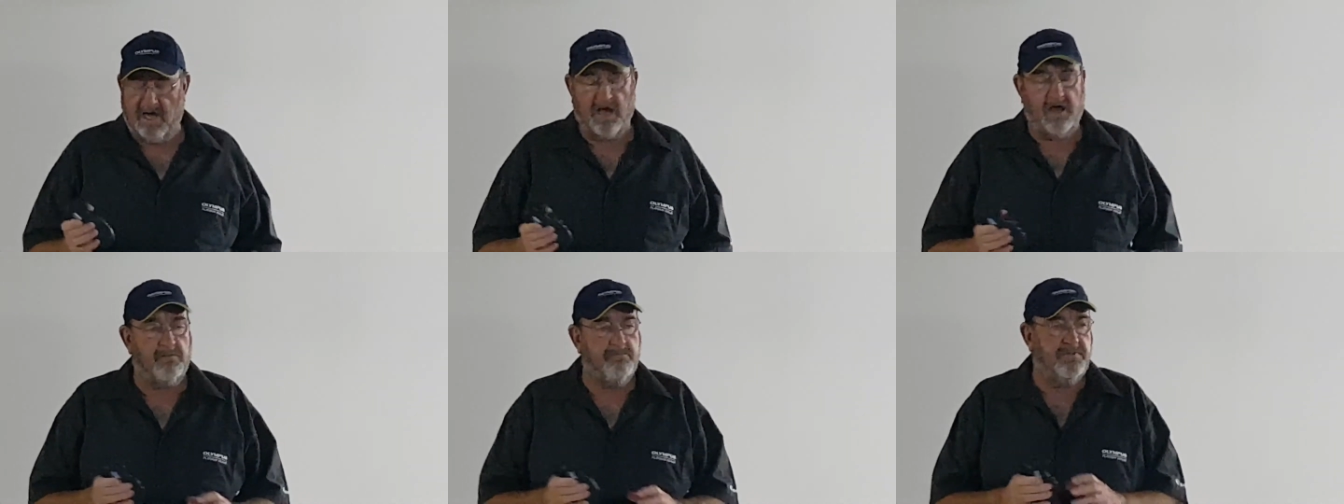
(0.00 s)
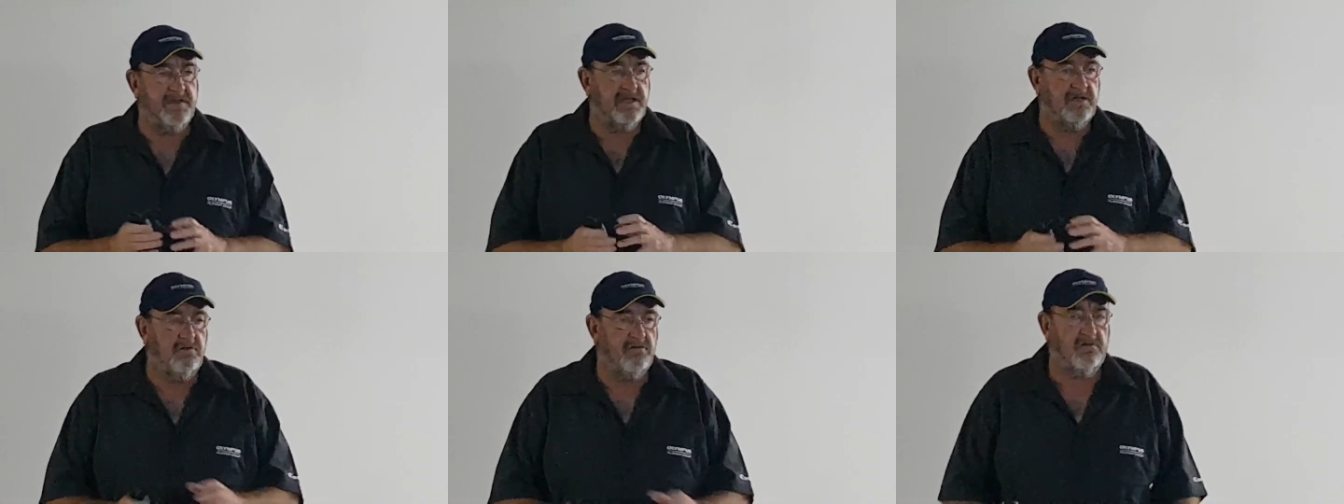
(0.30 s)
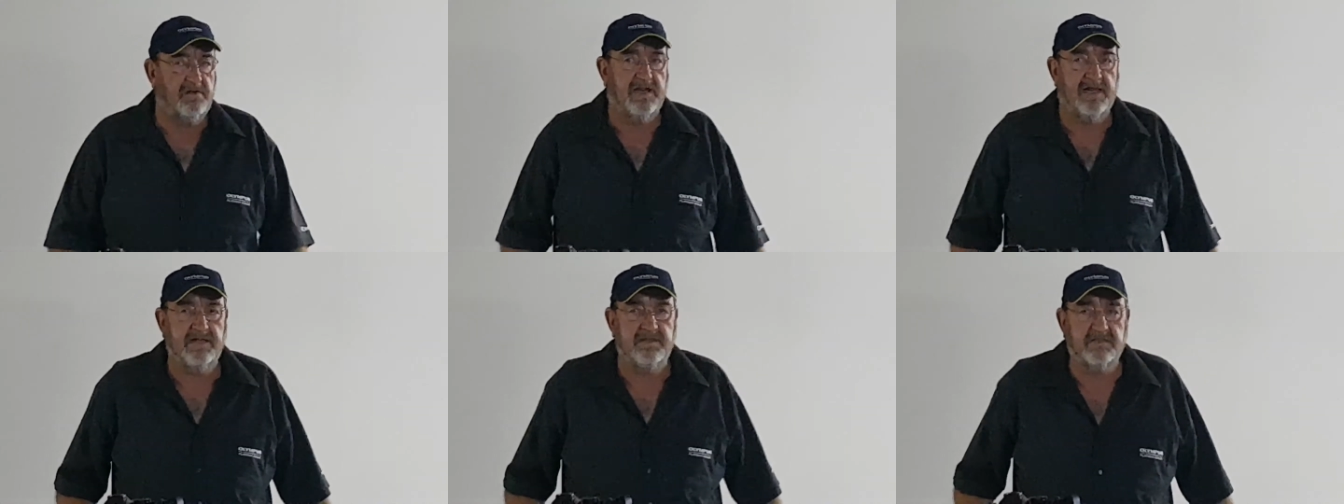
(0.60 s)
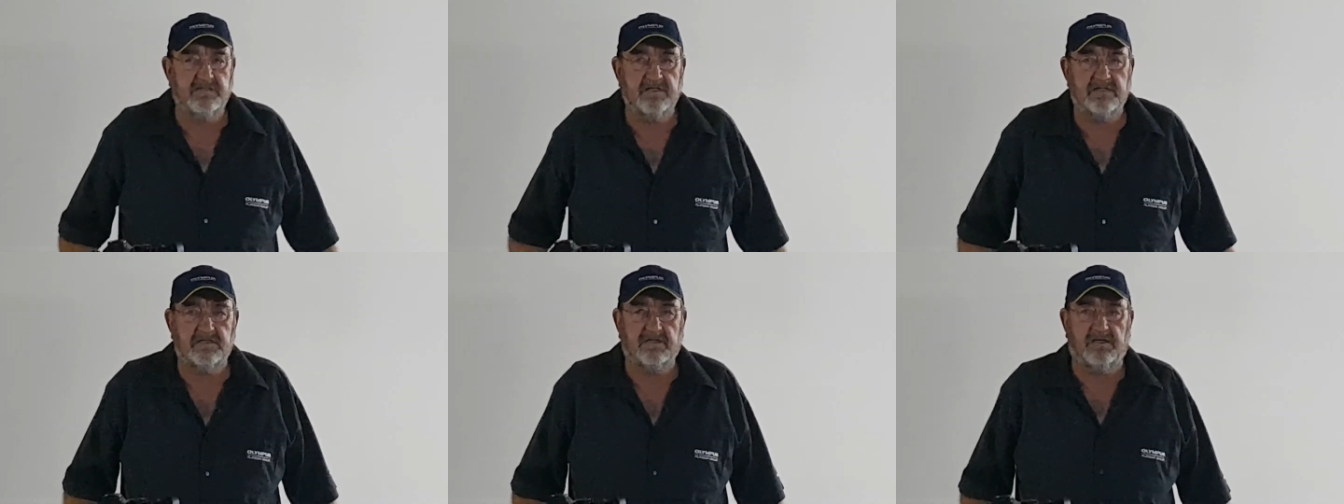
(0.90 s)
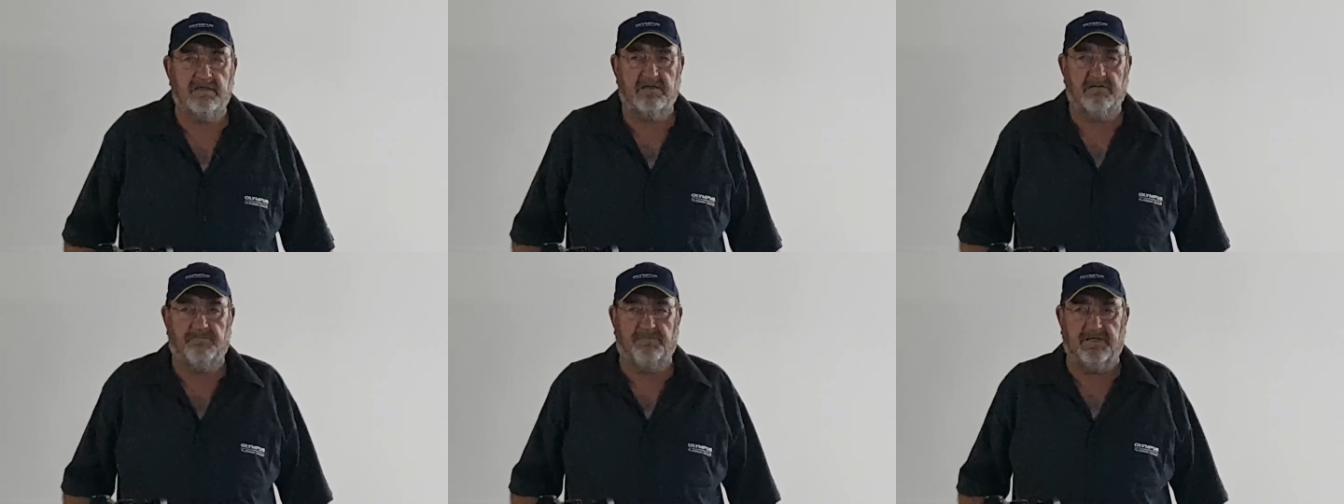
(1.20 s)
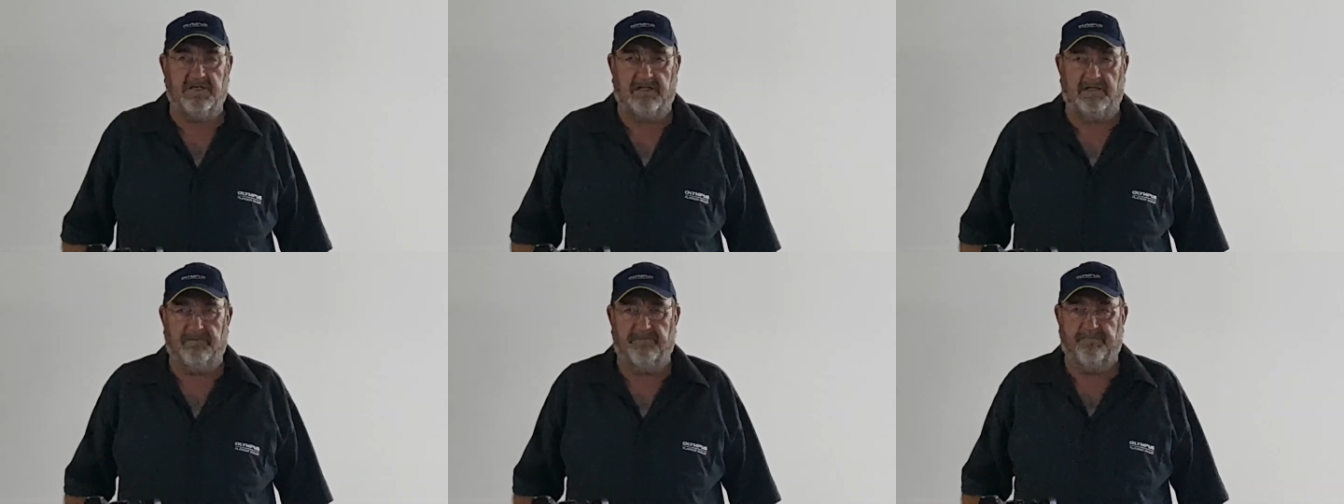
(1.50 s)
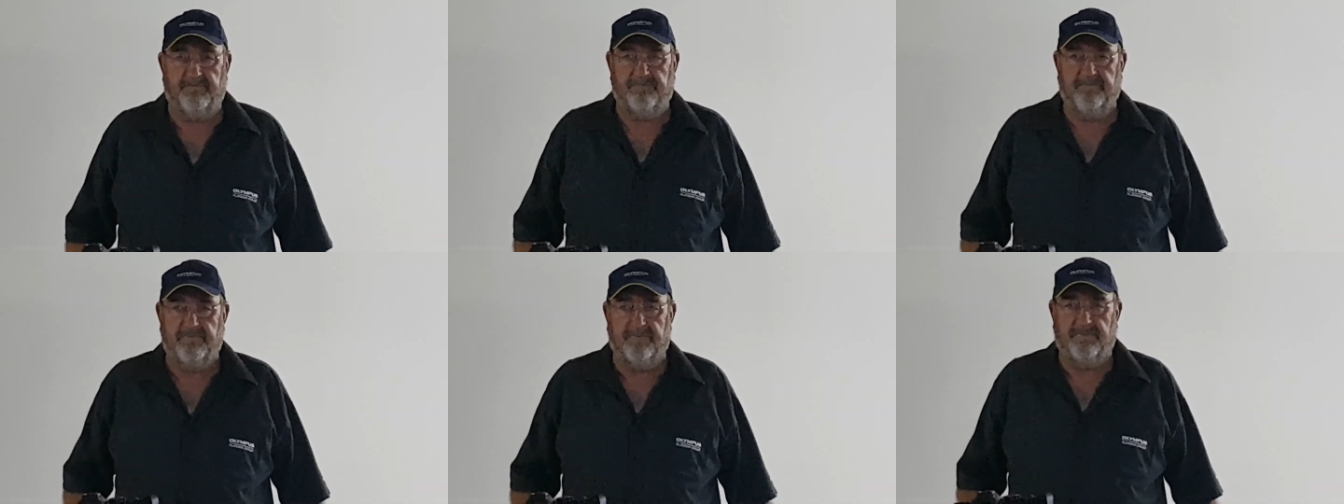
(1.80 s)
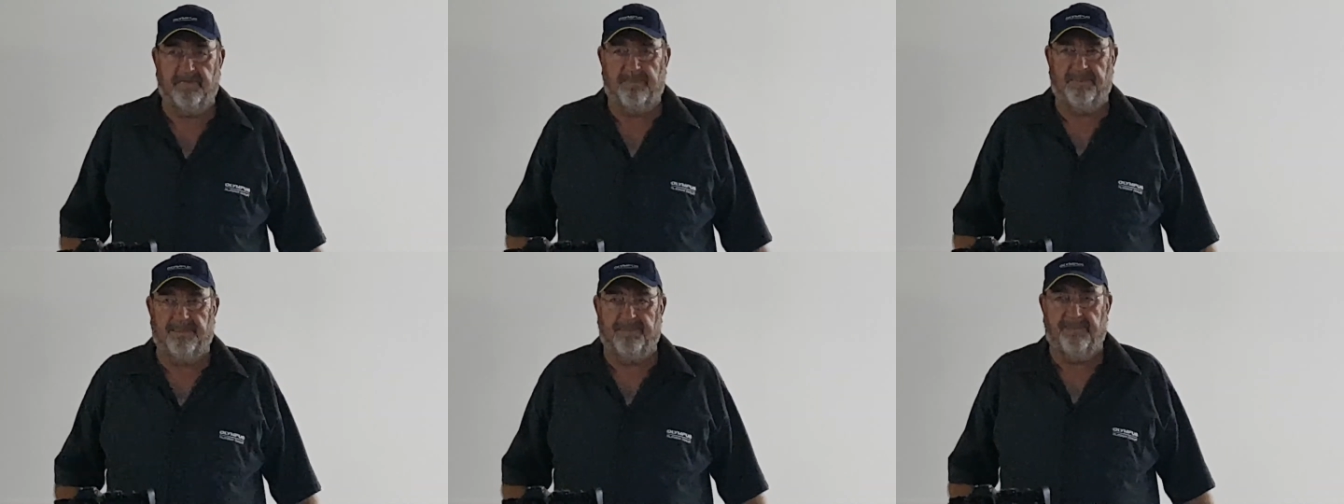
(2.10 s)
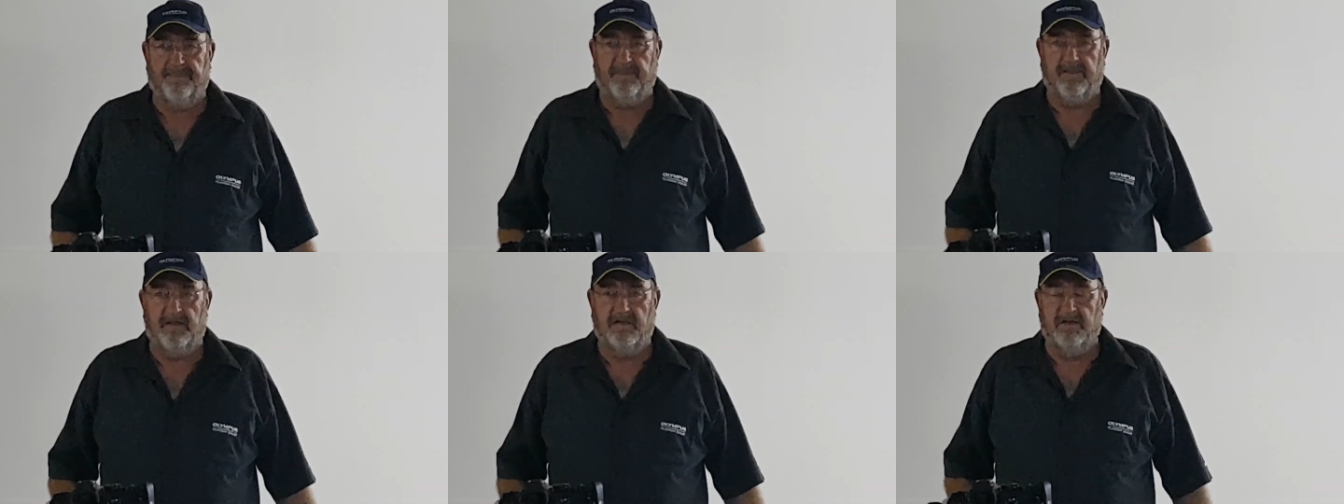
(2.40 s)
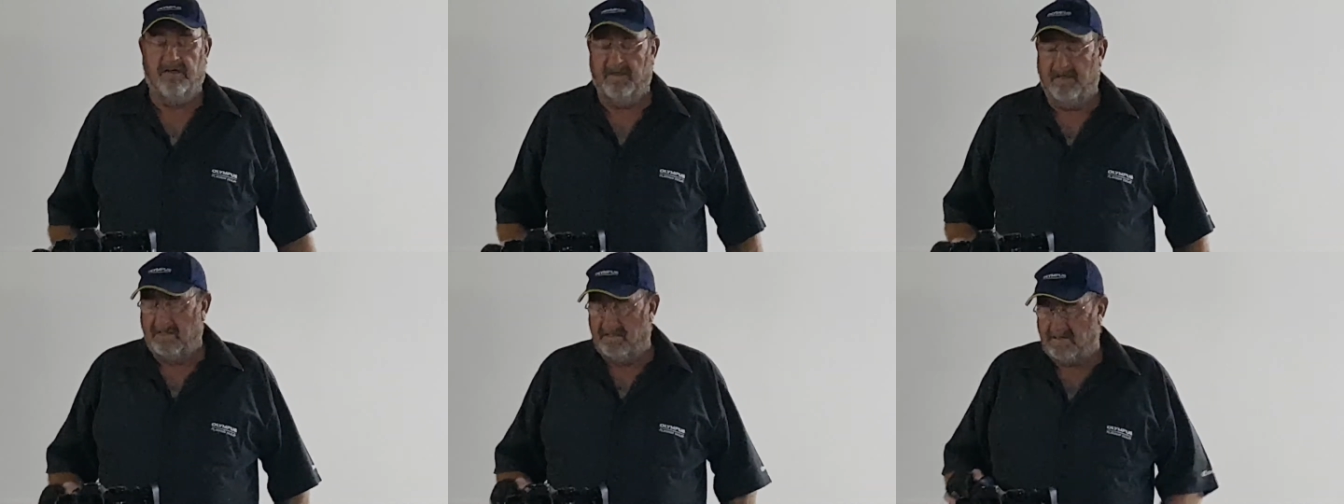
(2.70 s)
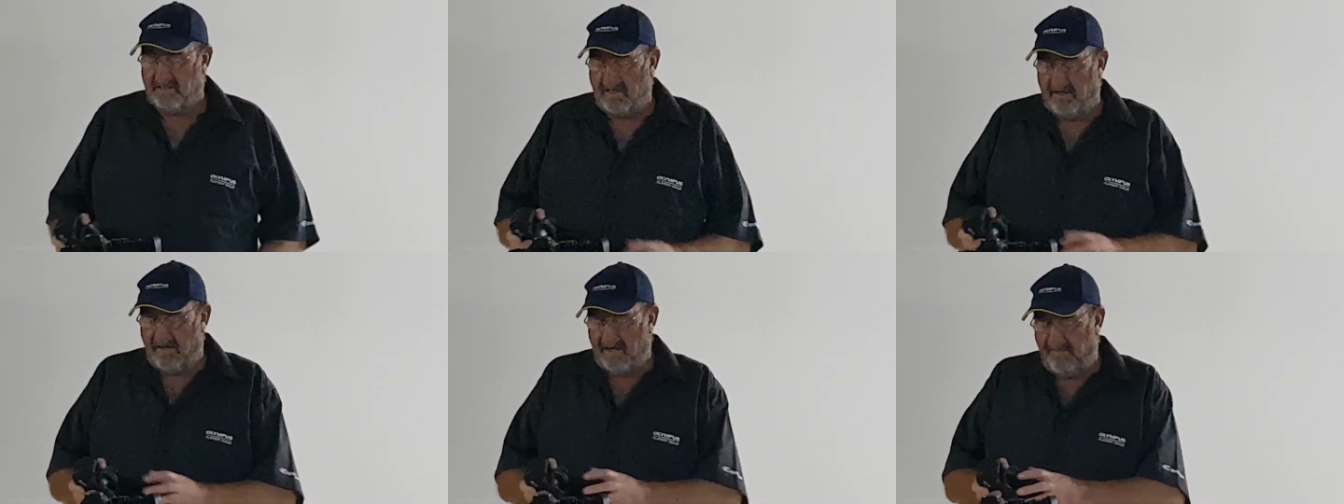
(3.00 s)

how big your lens is going to be. So